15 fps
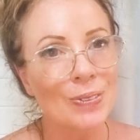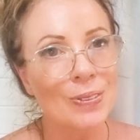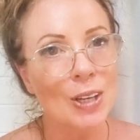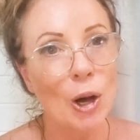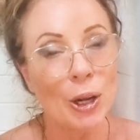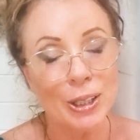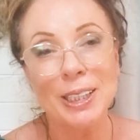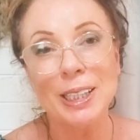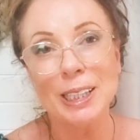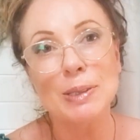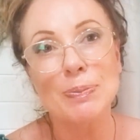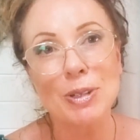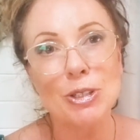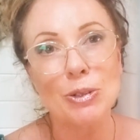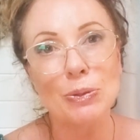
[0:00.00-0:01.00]
holiday
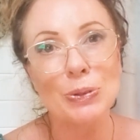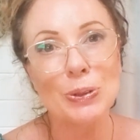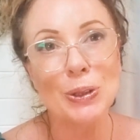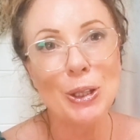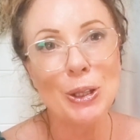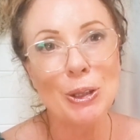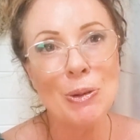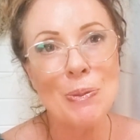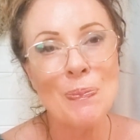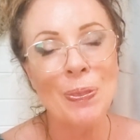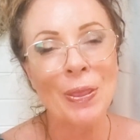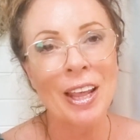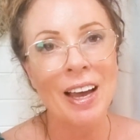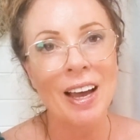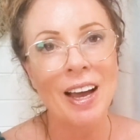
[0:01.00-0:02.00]
special for you.
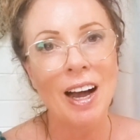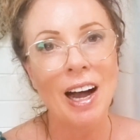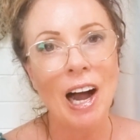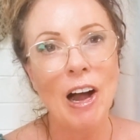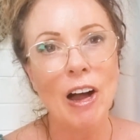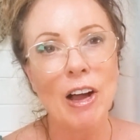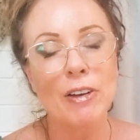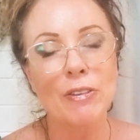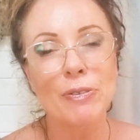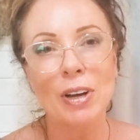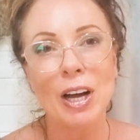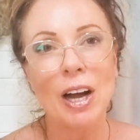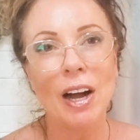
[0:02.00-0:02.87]
I've